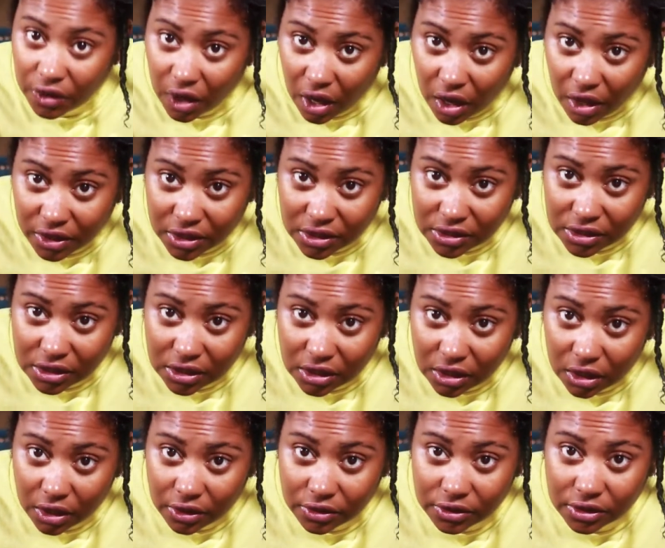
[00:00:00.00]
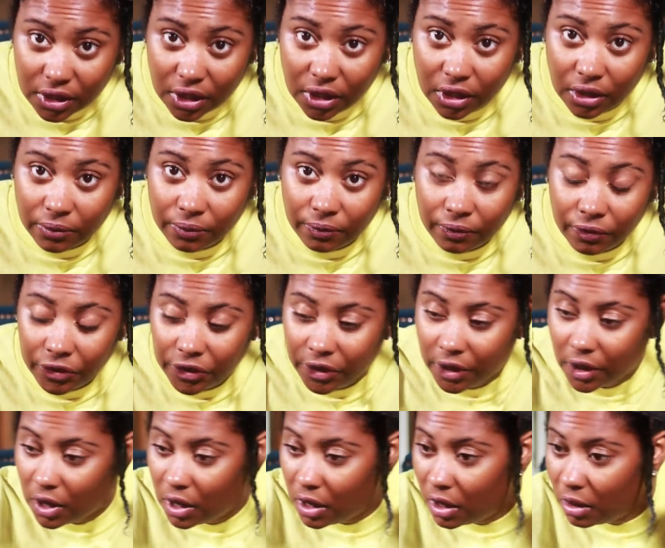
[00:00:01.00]
if y'all can see close up.
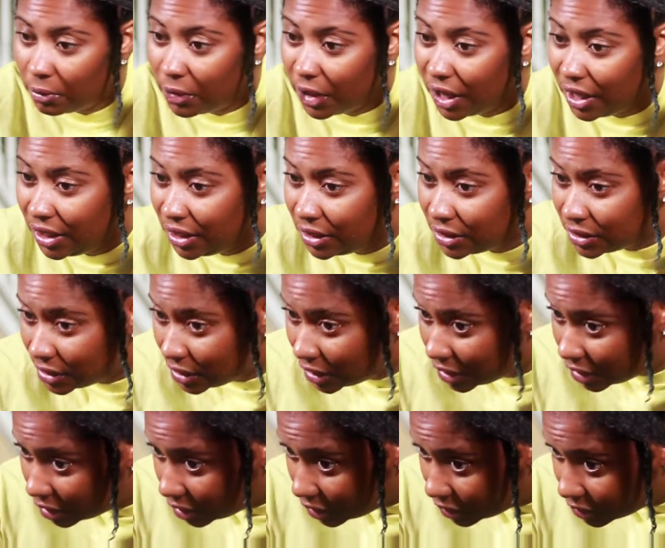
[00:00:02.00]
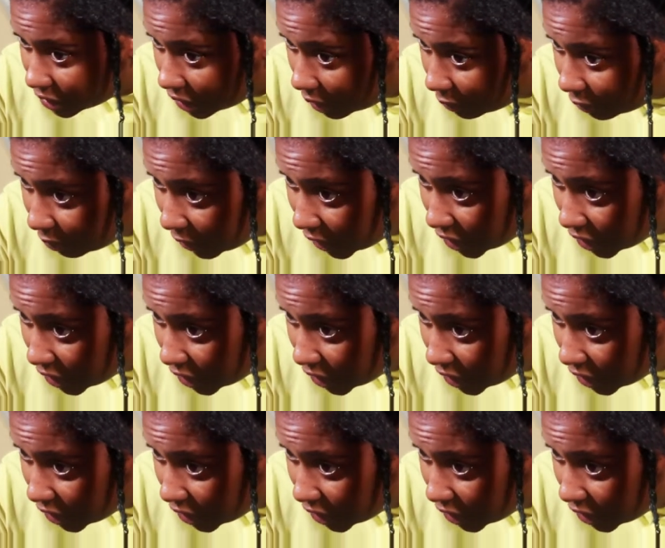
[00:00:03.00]
I need to get close up and